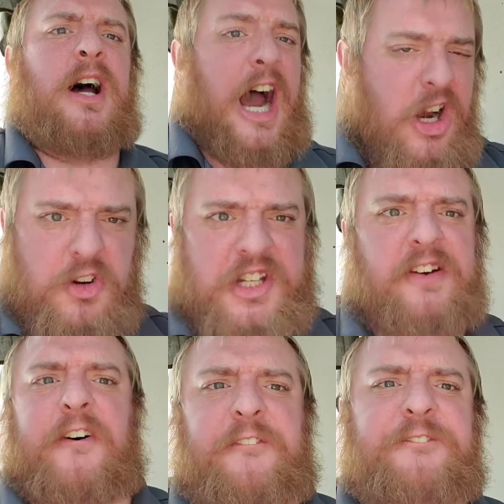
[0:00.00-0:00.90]
I don't
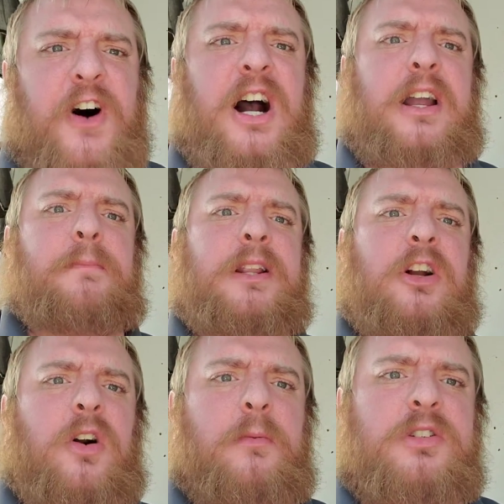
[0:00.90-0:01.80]
give a fuck about the
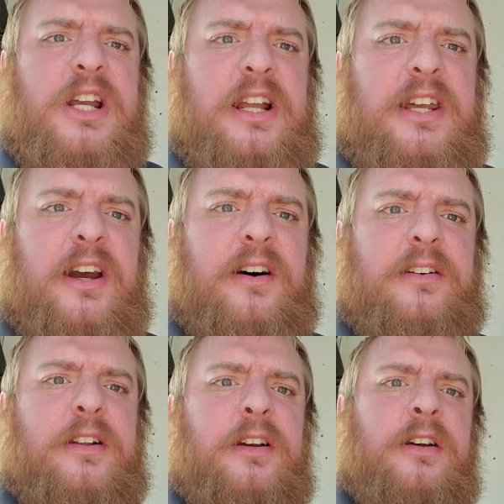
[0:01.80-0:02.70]
criminals getting
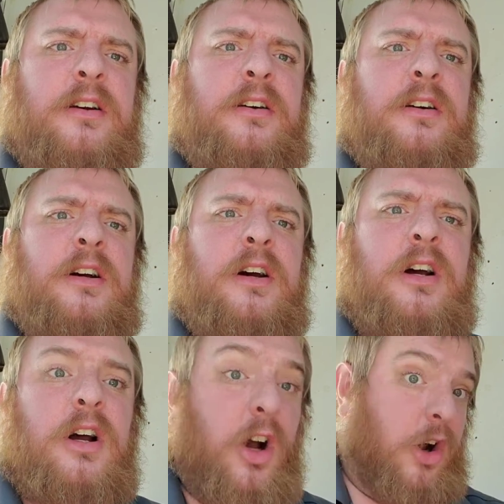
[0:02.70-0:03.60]
killed.
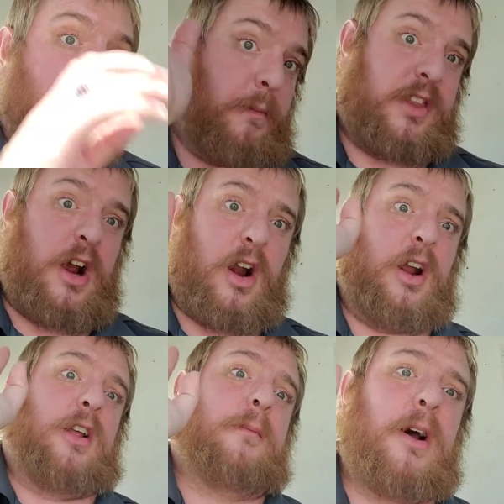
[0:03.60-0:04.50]
Oh, I'm
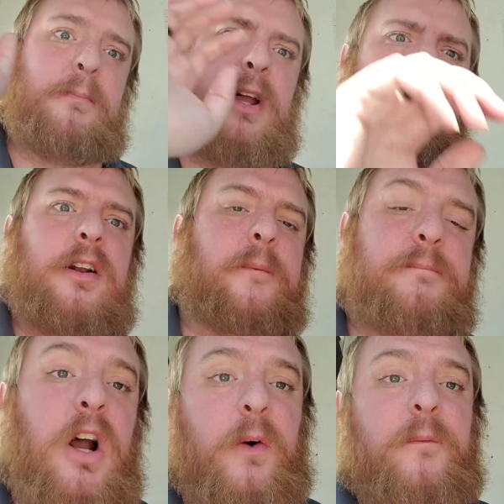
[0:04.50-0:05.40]
sorry, that might be
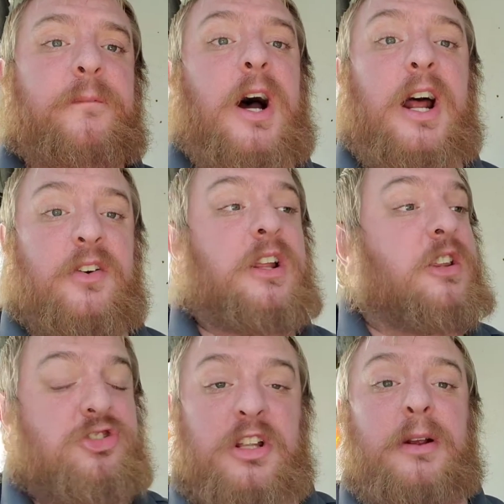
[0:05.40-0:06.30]
no. I don't.
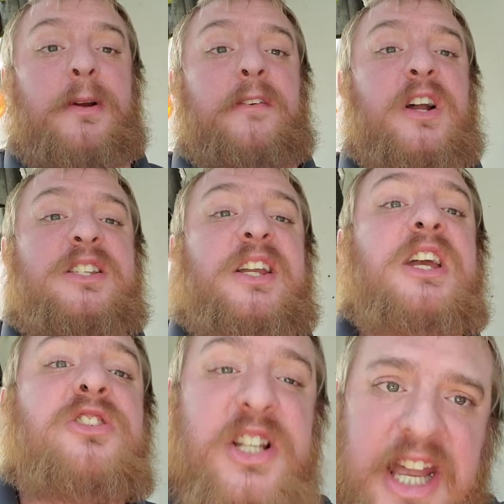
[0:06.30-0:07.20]
Should there be an
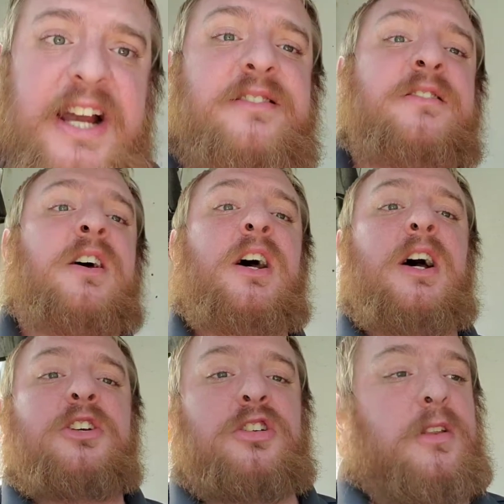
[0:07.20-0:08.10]
investigation? Yes.
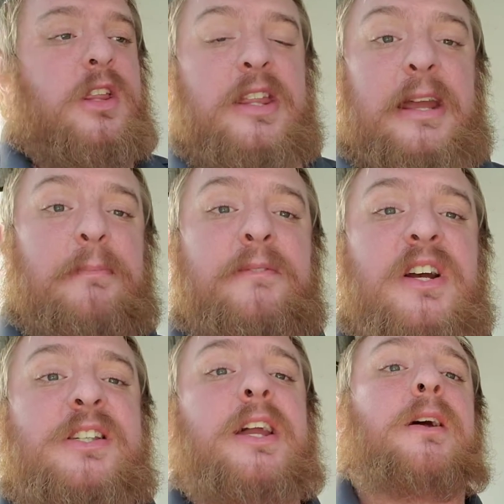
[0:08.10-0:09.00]
Should they be
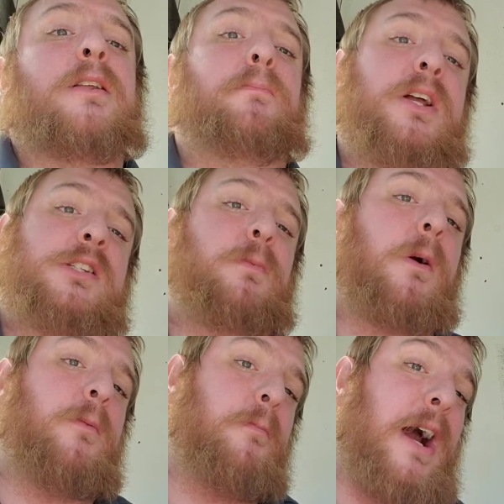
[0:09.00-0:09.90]
investigating the police
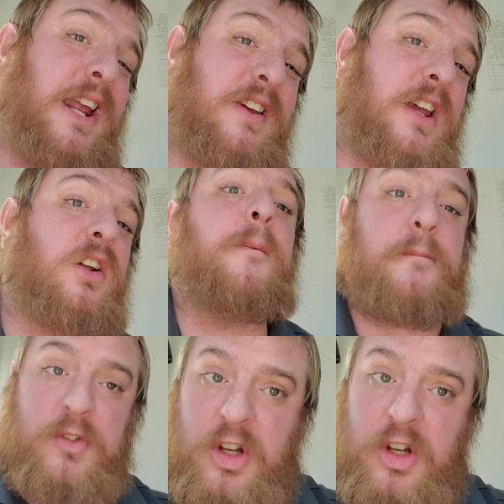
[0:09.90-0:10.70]
department who might have killed them?